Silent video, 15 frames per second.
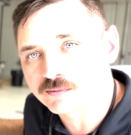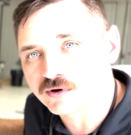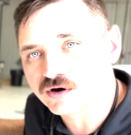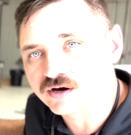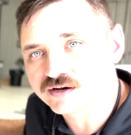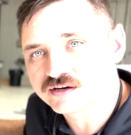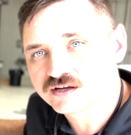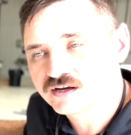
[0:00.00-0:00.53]

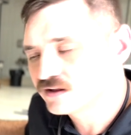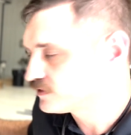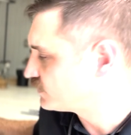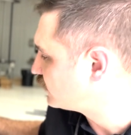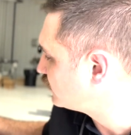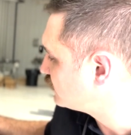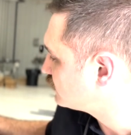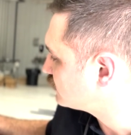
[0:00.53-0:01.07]
on.
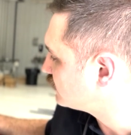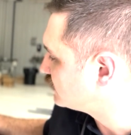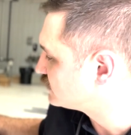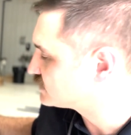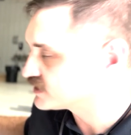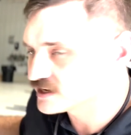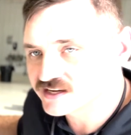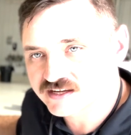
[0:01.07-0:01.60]
That
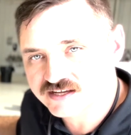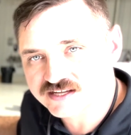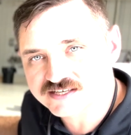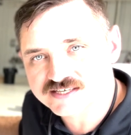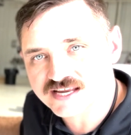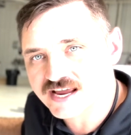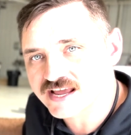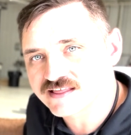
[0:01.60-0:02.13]
it's
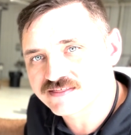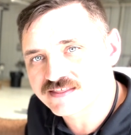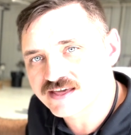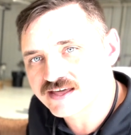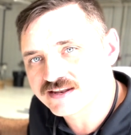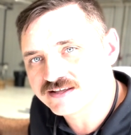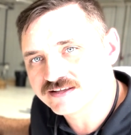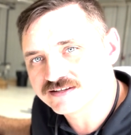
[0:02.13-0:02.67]
saying
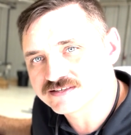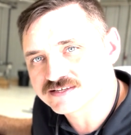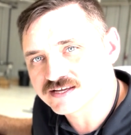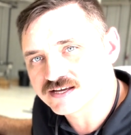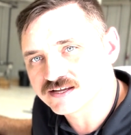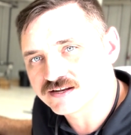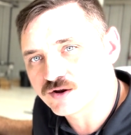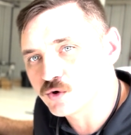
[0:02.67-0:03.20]
that it's
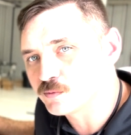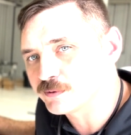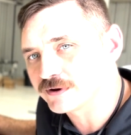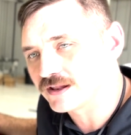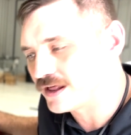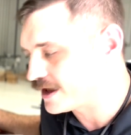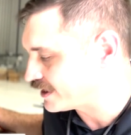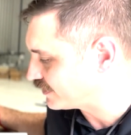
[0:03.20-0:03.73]
an open
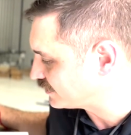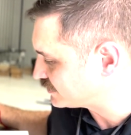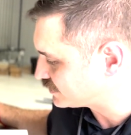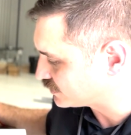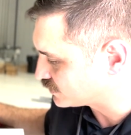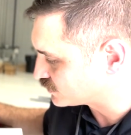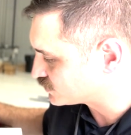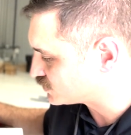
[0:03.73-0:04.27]
line, that
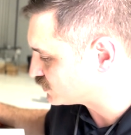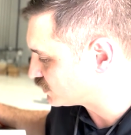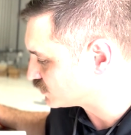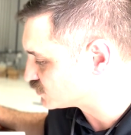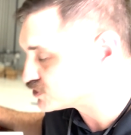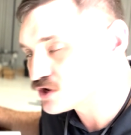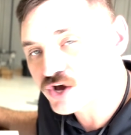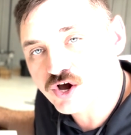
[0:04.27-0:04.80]

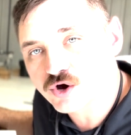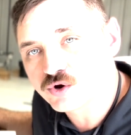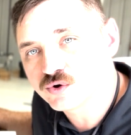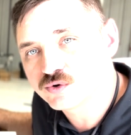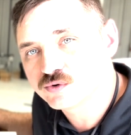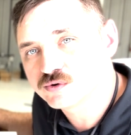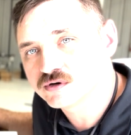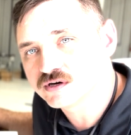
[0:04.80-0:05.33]
there's
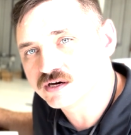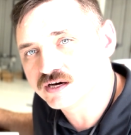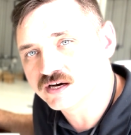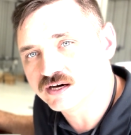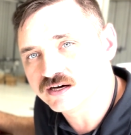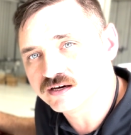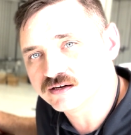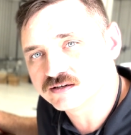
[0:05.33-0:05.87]
no
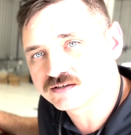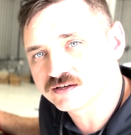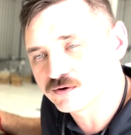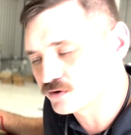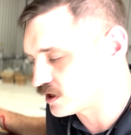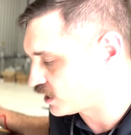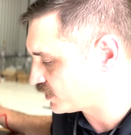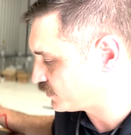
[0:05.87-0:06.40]

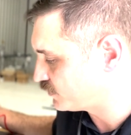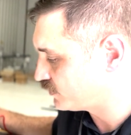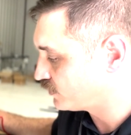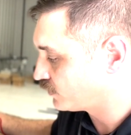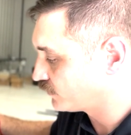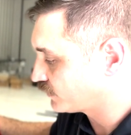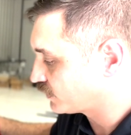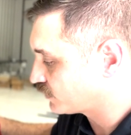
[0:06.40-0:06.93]
continuity
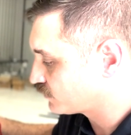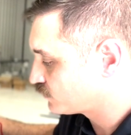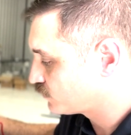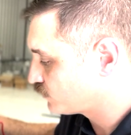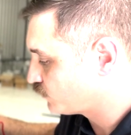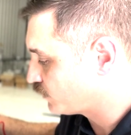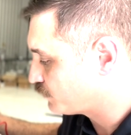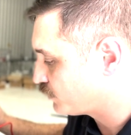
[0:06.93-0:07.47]
on there.
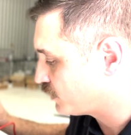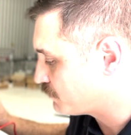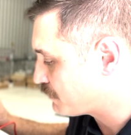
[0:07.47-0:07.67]
We put it